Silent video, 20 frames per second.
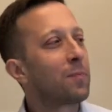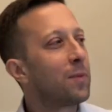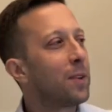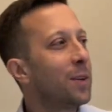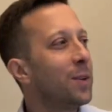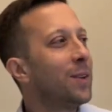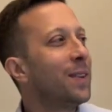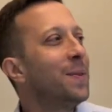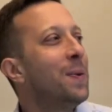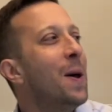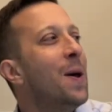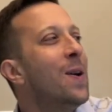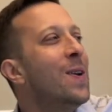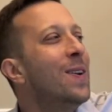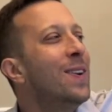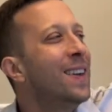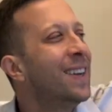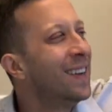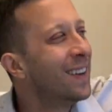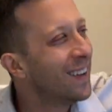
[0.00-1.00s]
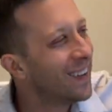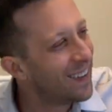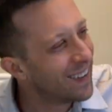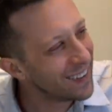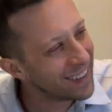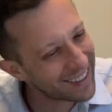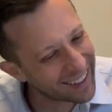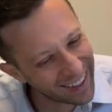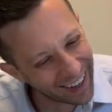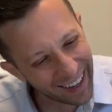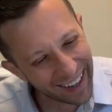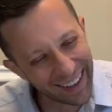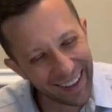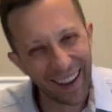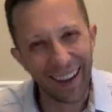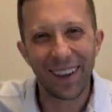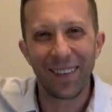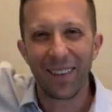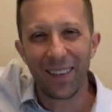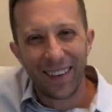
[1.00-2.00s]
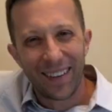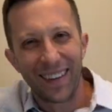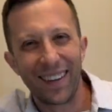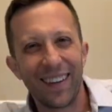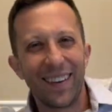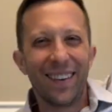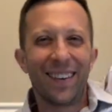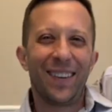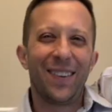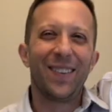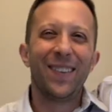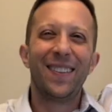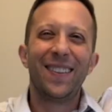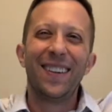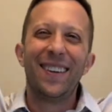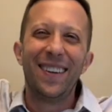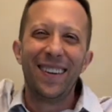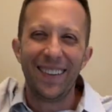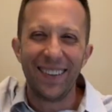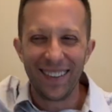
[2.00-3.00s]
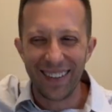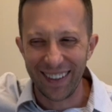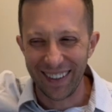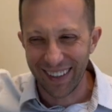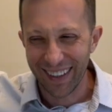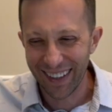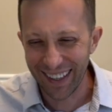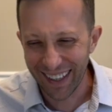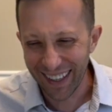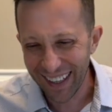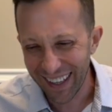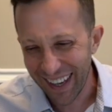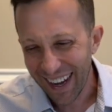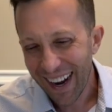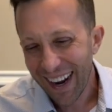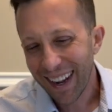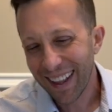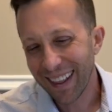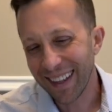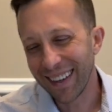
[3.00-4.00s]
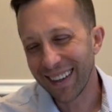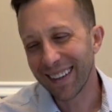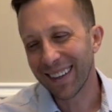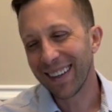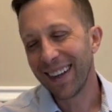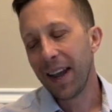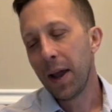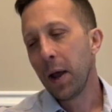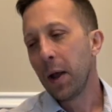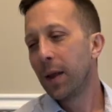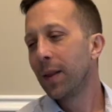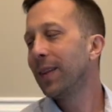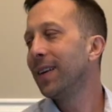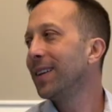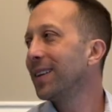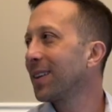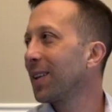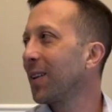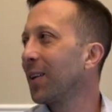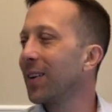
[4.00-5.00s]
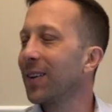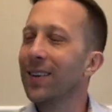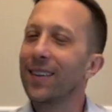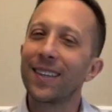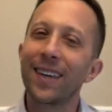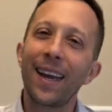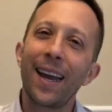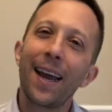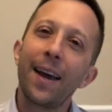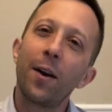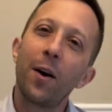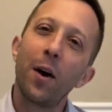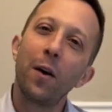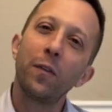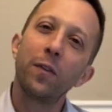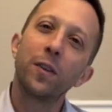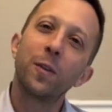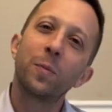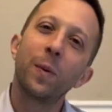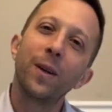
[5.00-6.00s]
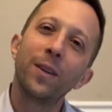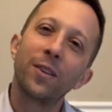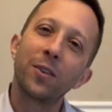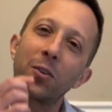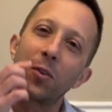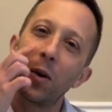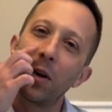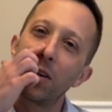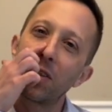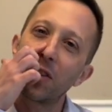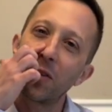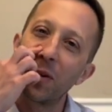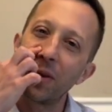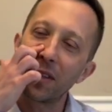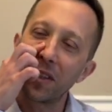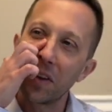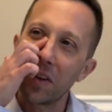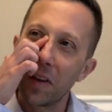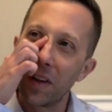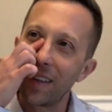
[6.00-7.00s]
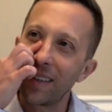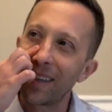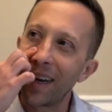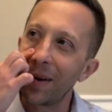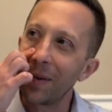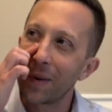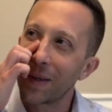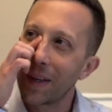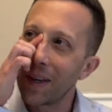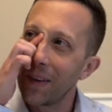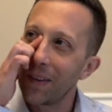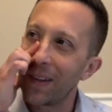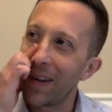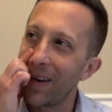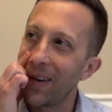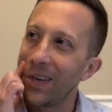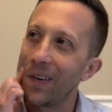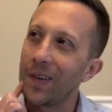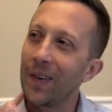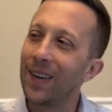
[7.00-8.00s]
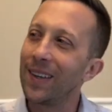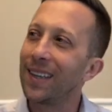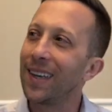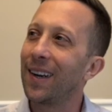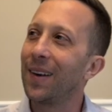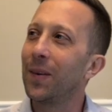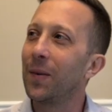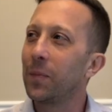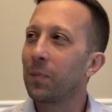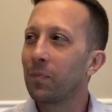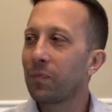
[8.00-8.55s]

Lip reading: Dude, like, what's it to do with the noodle? These lawyers I had office space across from us a long time ago, there one day,